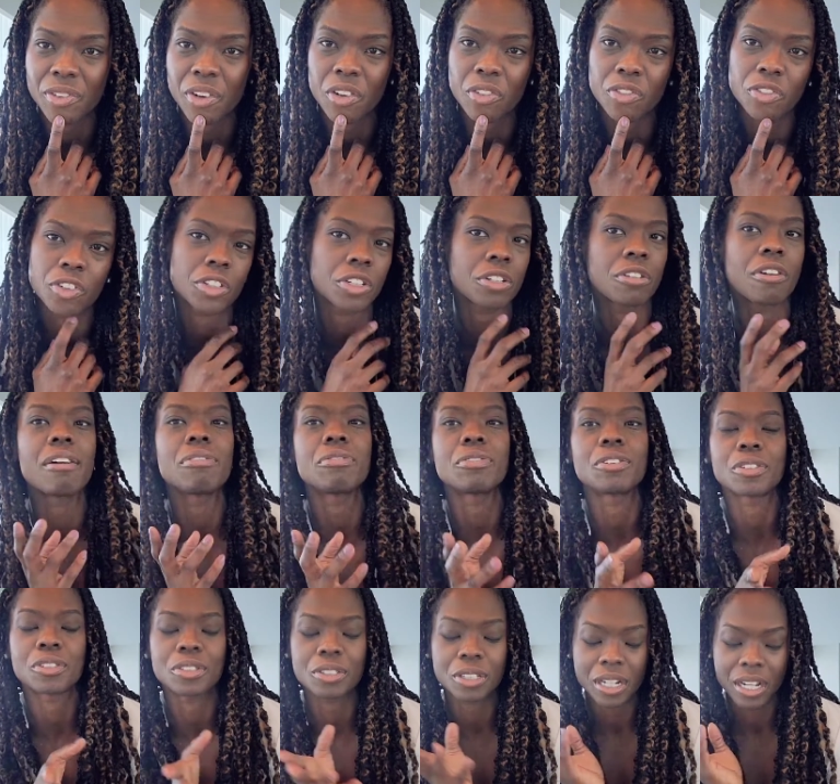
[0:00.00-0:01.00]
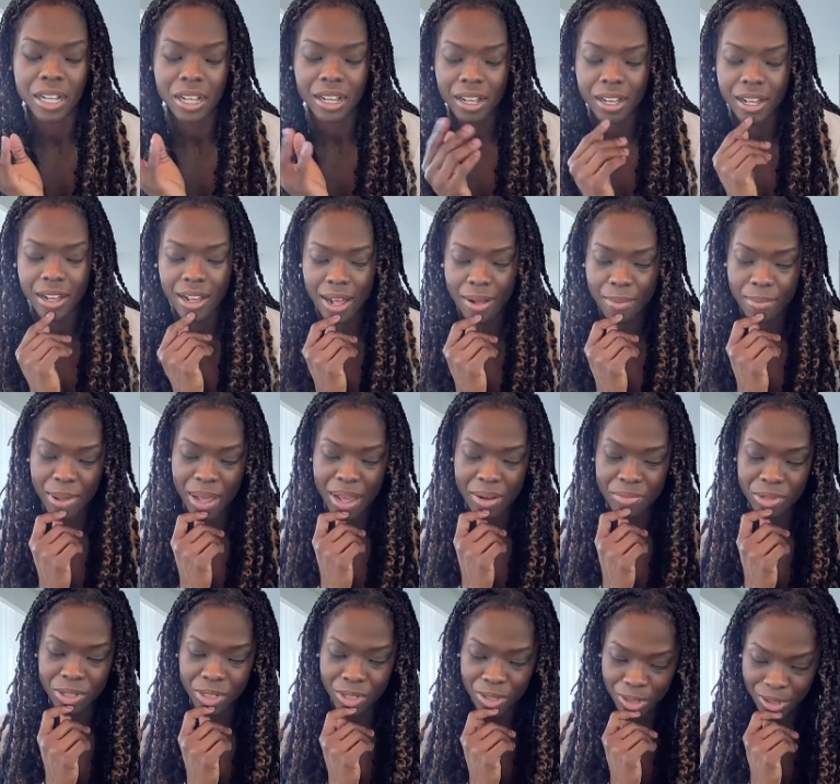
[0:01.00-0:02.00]
for a photographer. Um, I
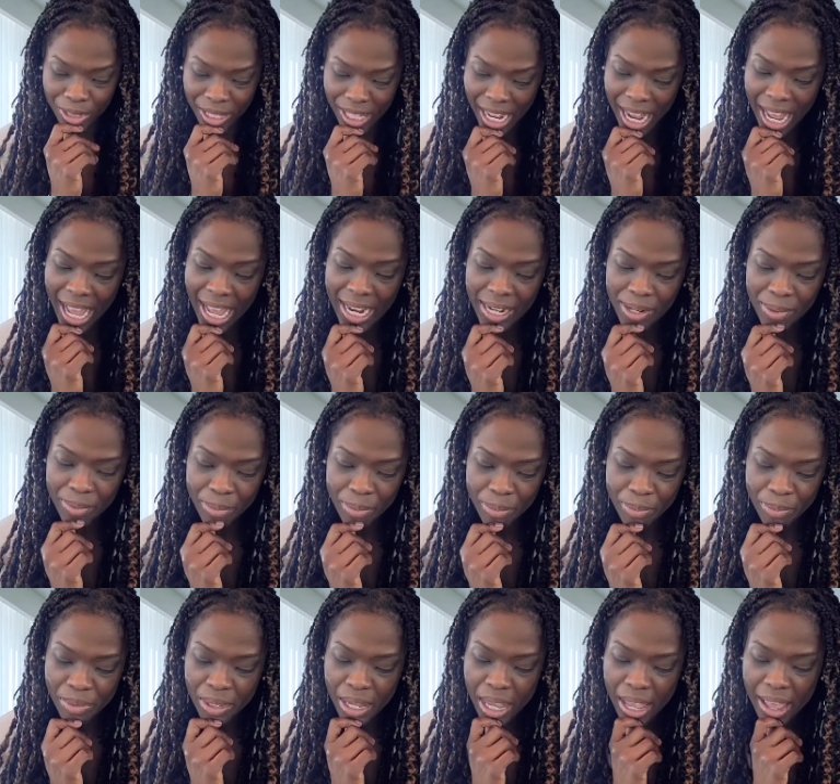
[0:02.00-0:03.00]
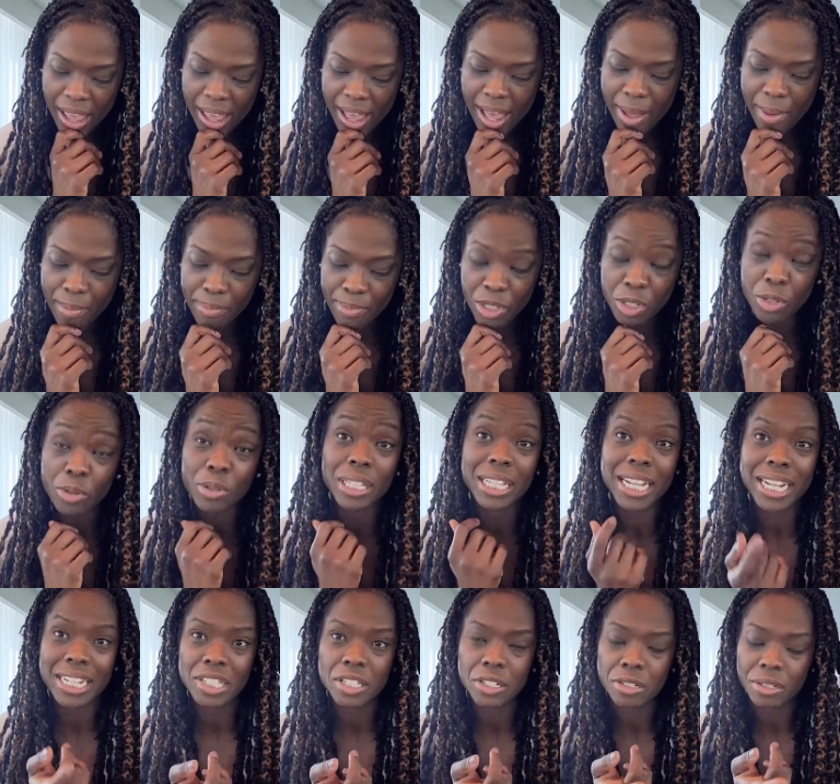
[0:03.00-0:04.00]
would do that. Um, so
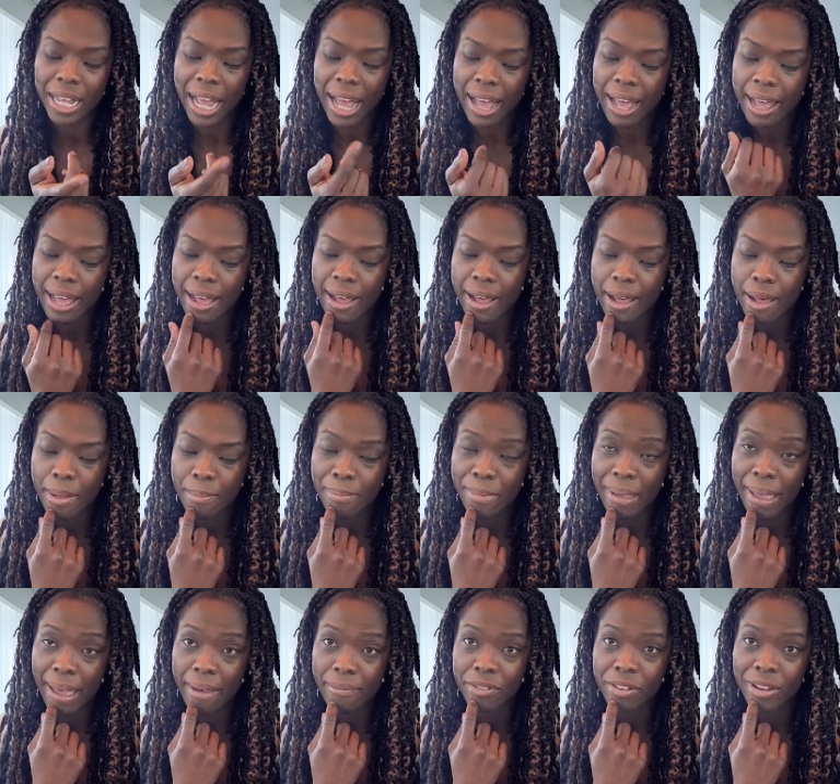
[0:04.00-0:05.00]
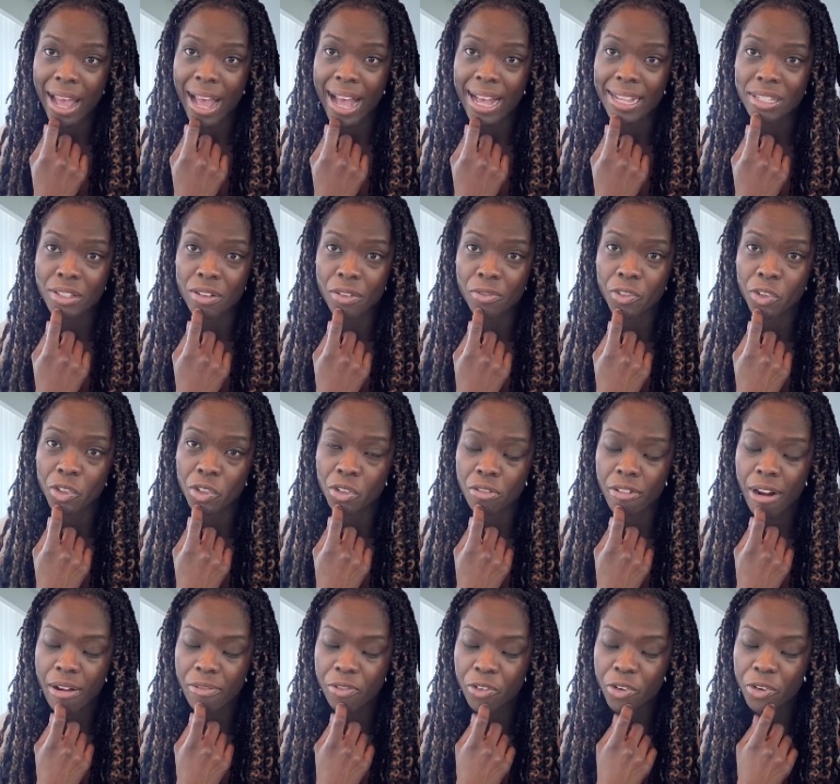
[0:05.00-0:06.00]
things you'll um, have to ask the
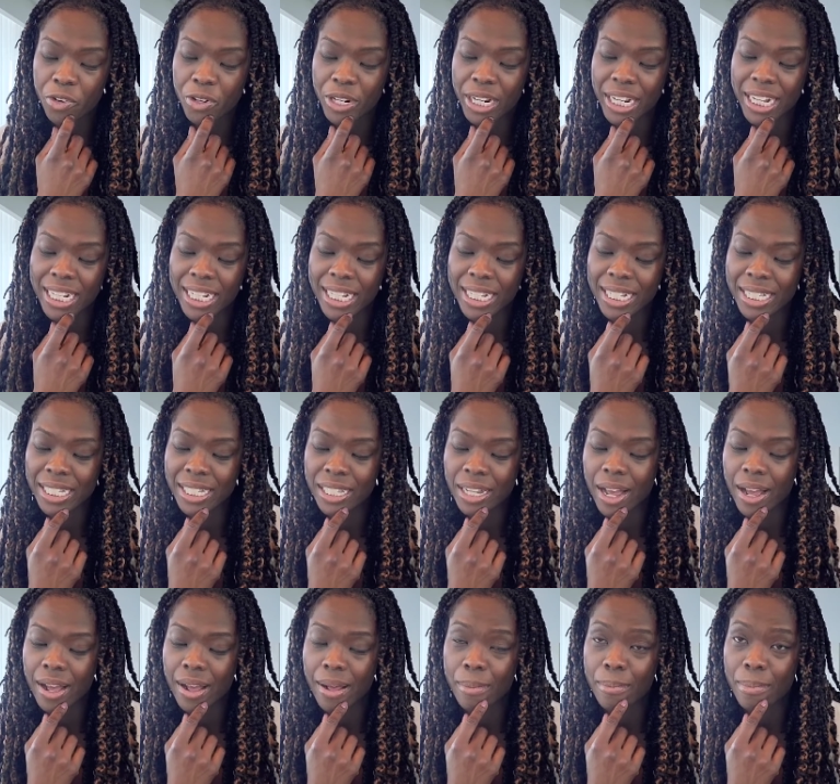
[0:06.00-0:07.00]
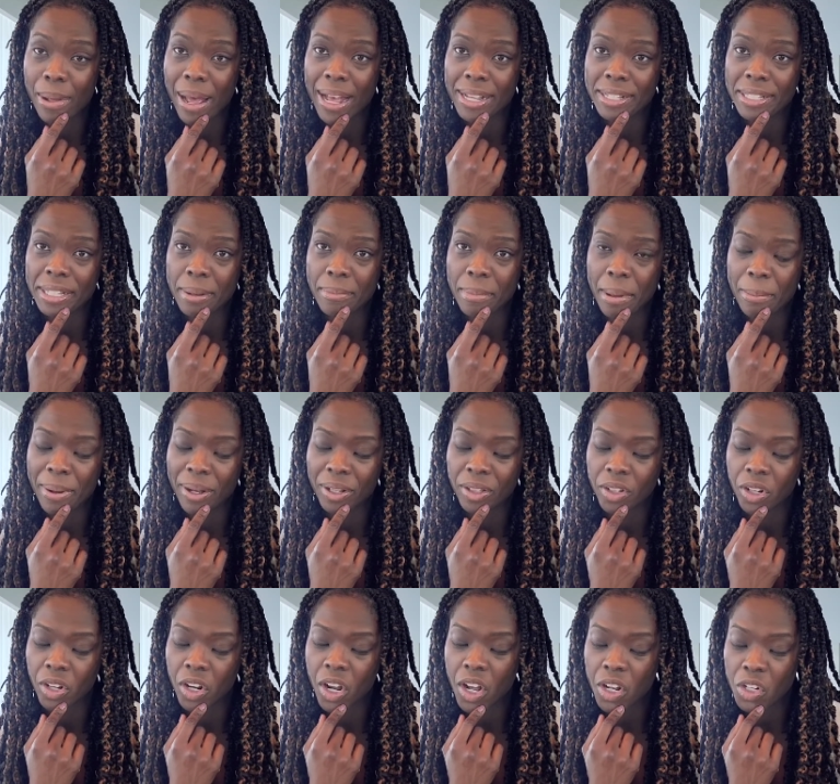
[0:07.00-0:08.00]
photographer is um, ask them about
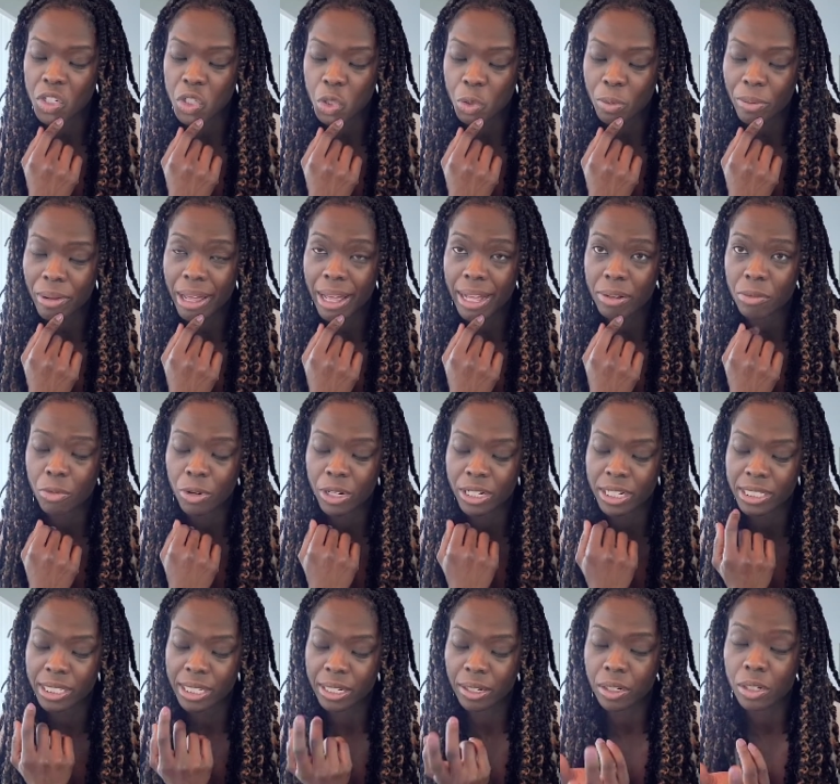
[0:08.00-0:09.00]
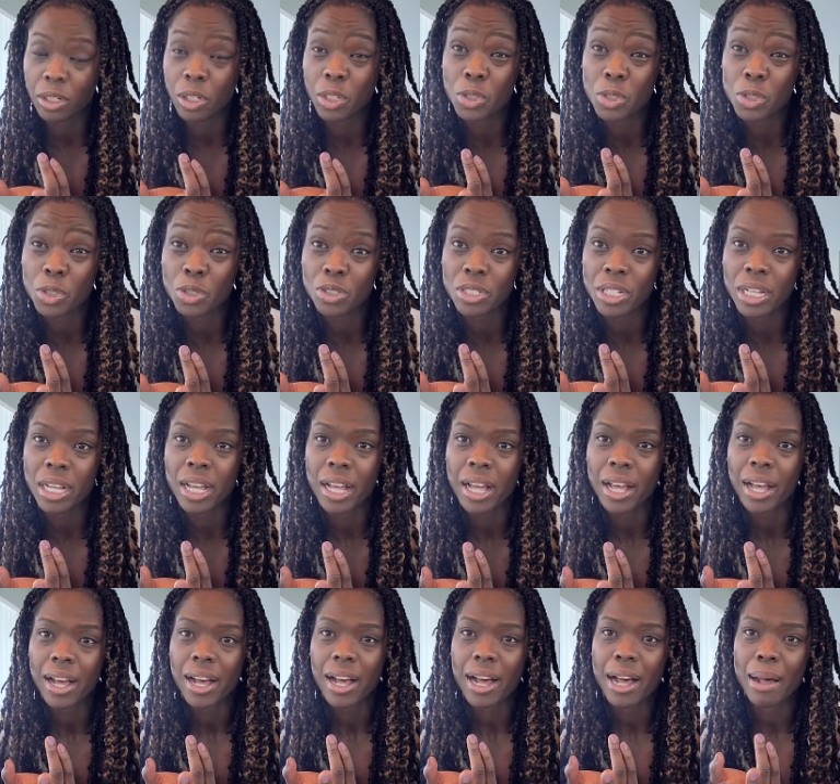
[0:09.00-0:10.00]
the contract, what is included,
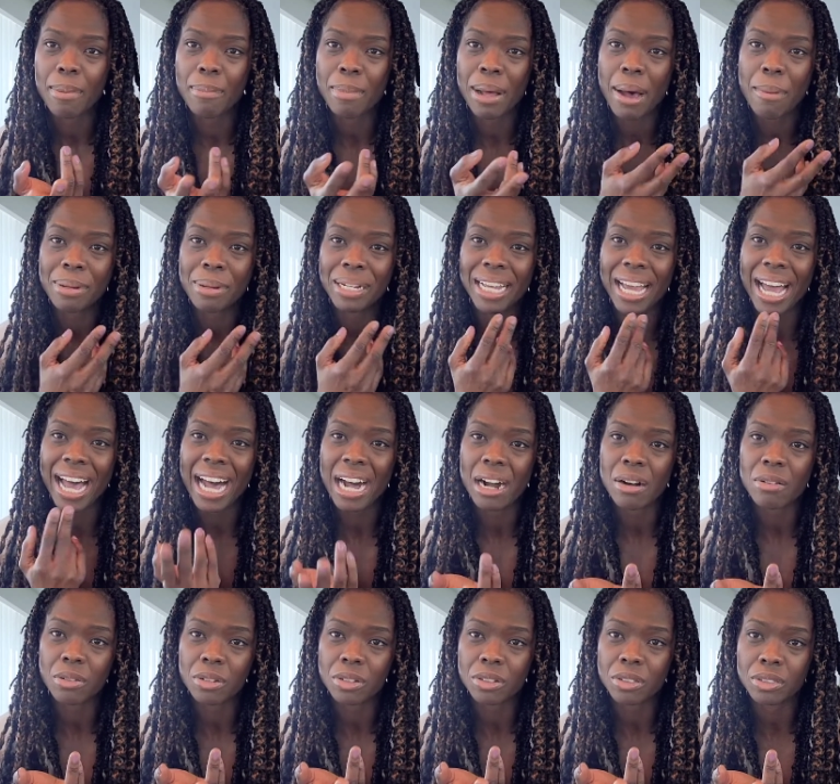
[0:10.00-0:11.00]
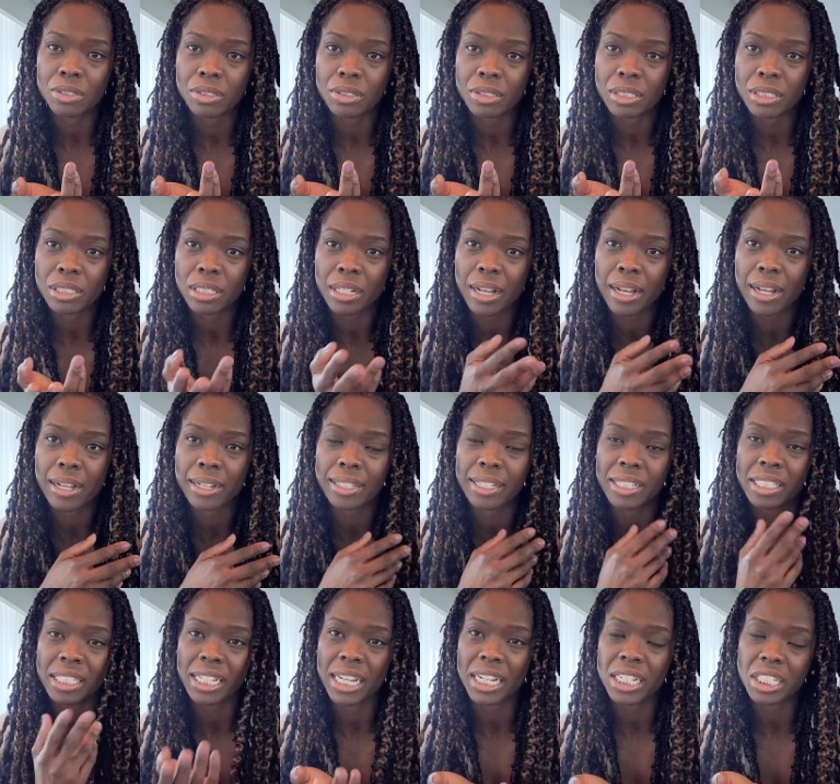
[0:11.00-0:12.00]
um, how many hours, uh, the
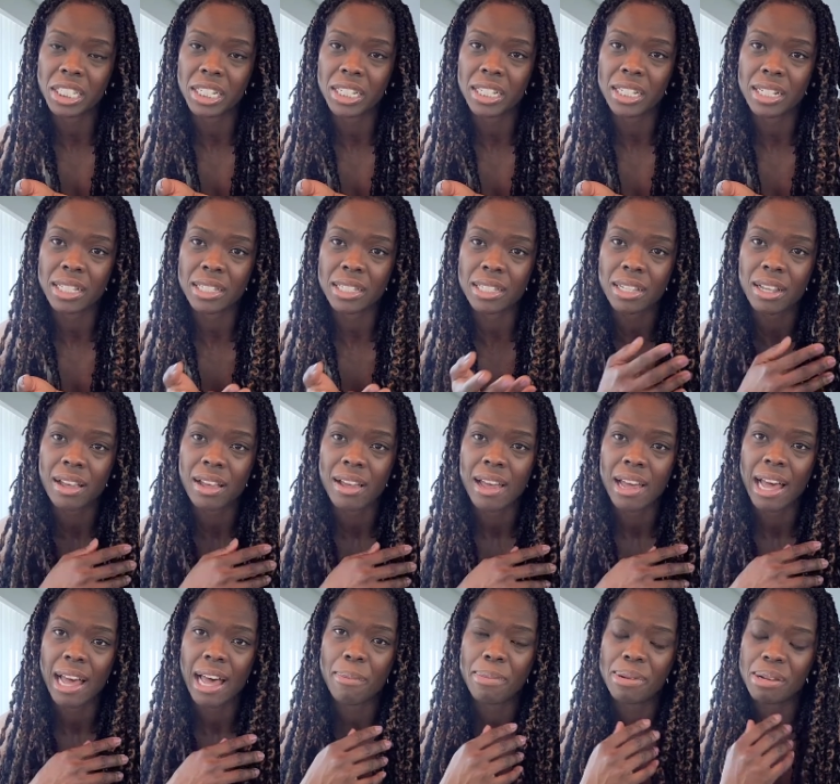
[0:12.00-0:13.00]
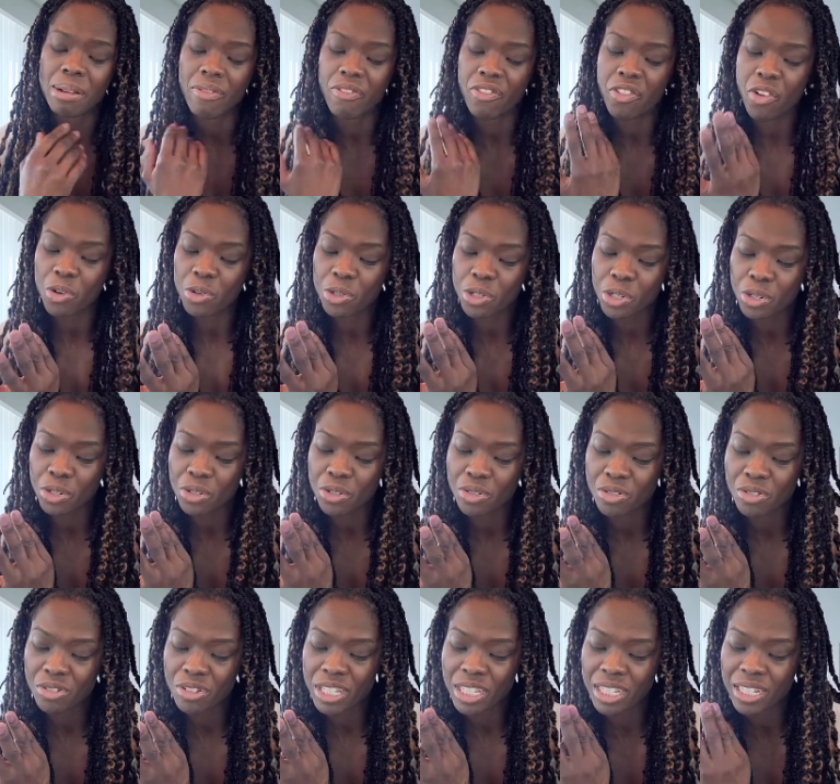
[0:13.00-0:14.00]
sessions, how many
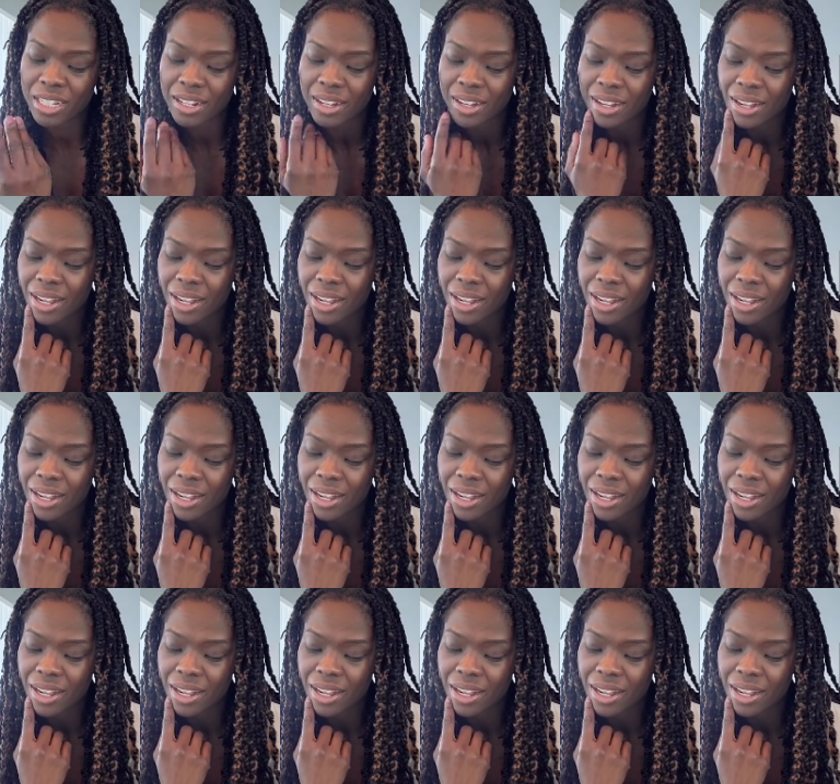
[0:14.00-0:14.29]
photos,